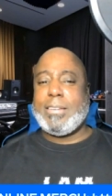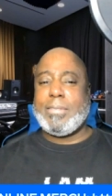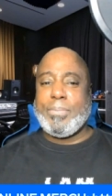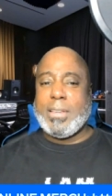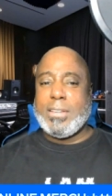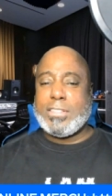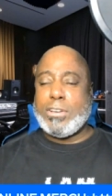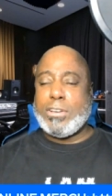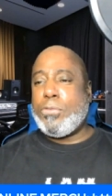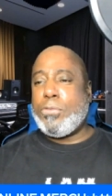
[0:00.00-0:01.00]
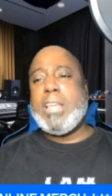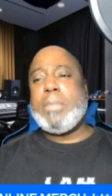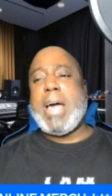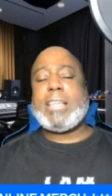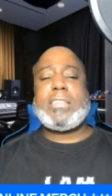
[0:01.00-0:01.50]
So
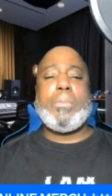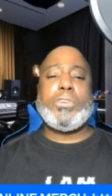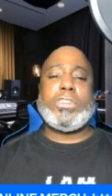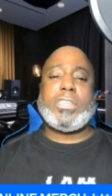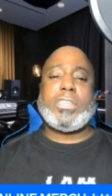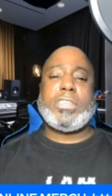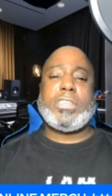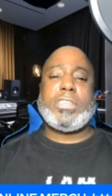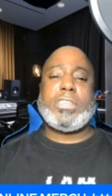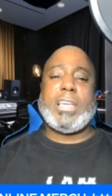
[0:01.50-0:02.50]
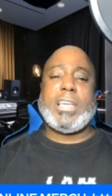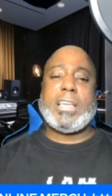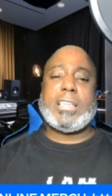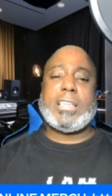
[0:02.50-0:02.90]
feedback, tell me what you think. Until next time,